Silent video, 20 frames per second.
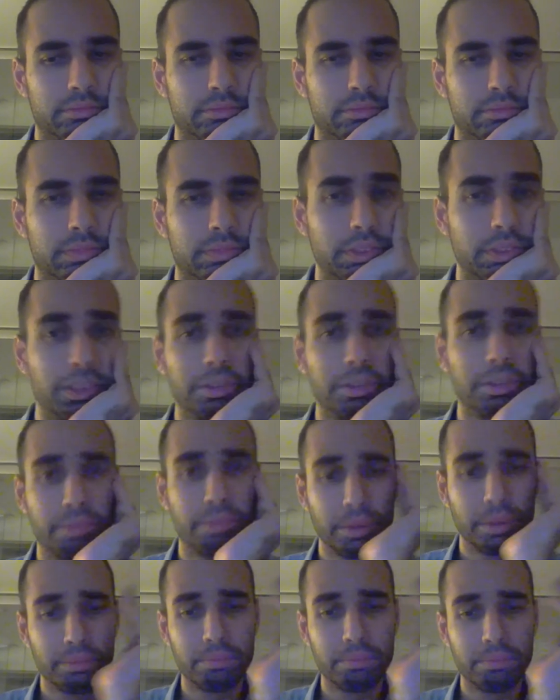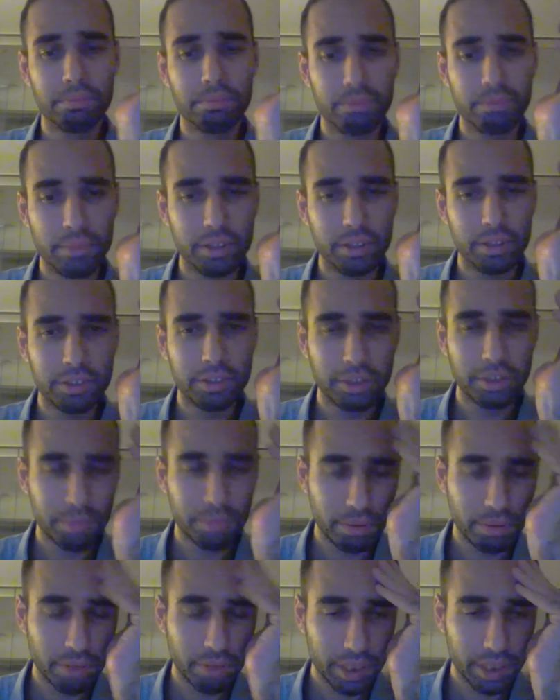This is a bit this is a
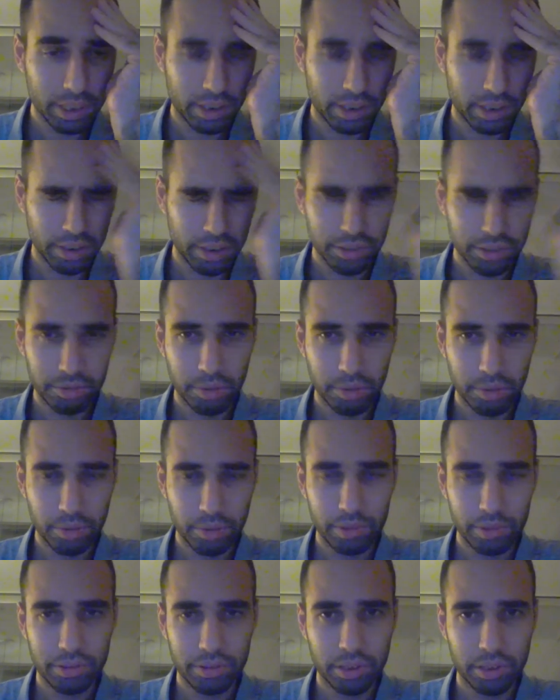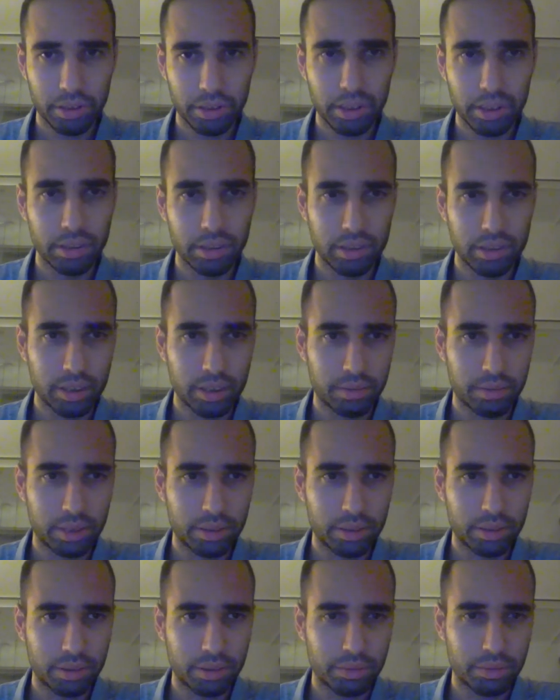bit ridiculous what we're seeing here. Like,
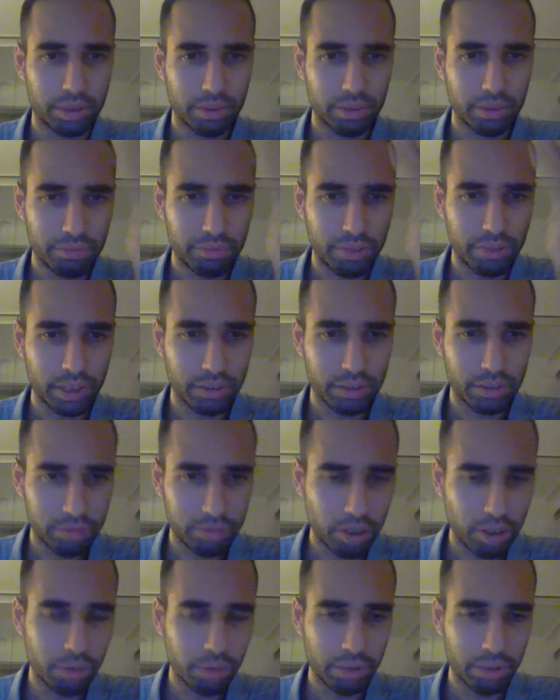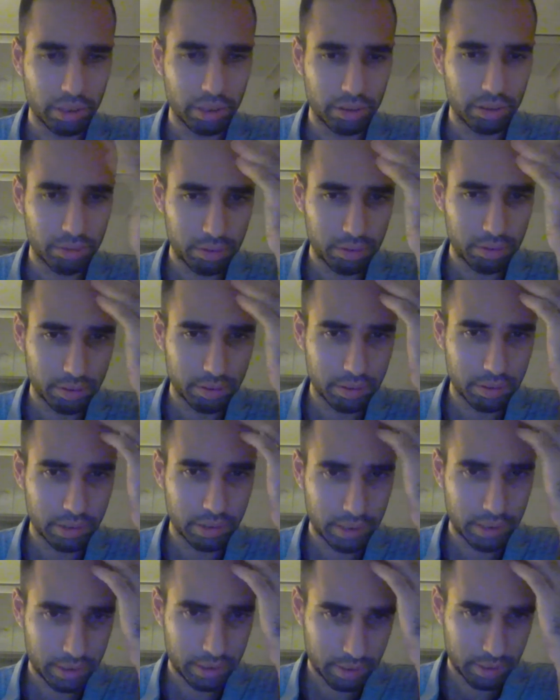what the fuck is wrong with you?
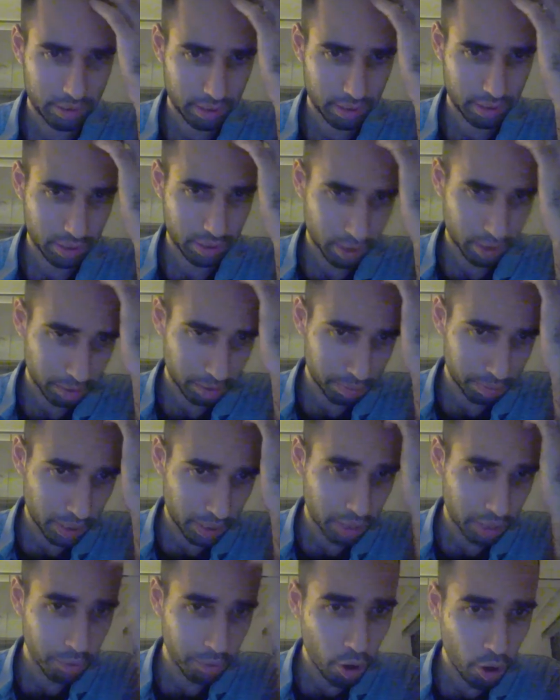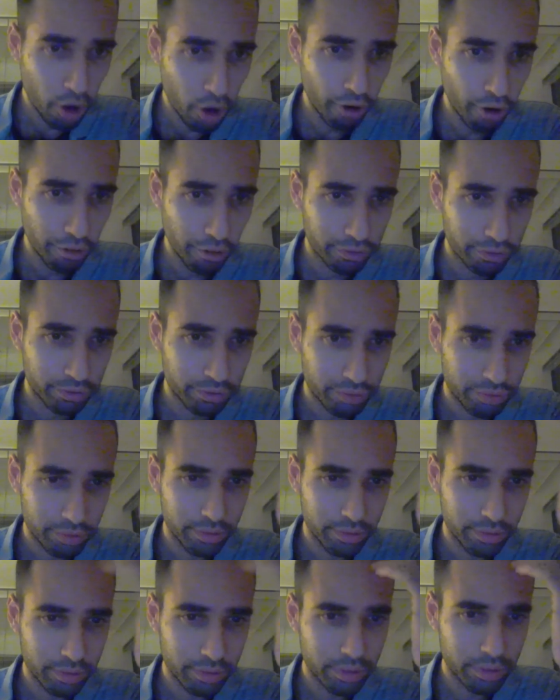Gotta play a move!
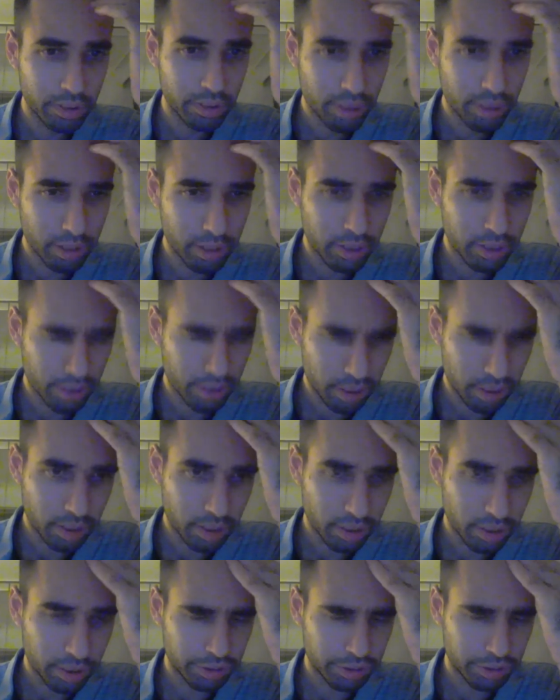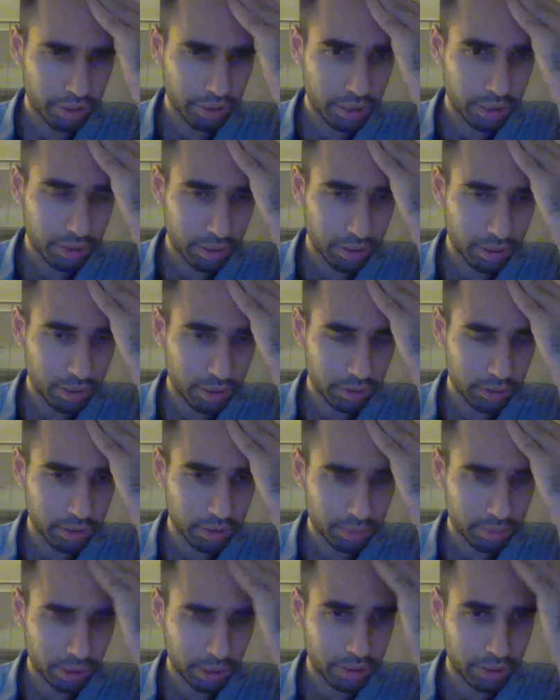Or is it
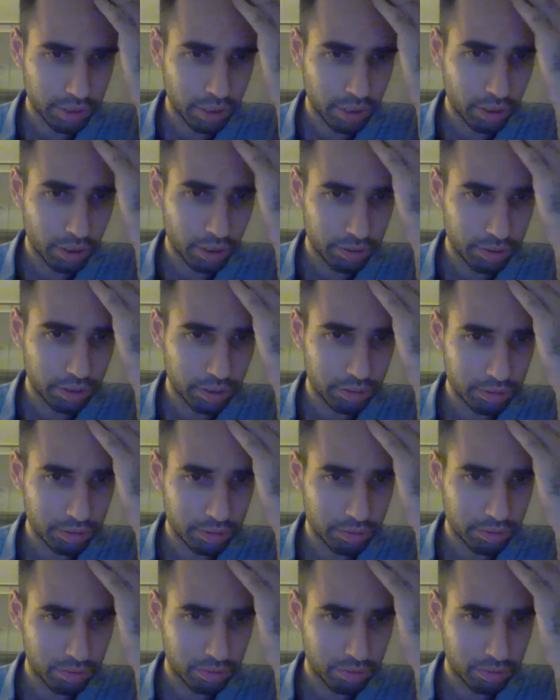because he knows his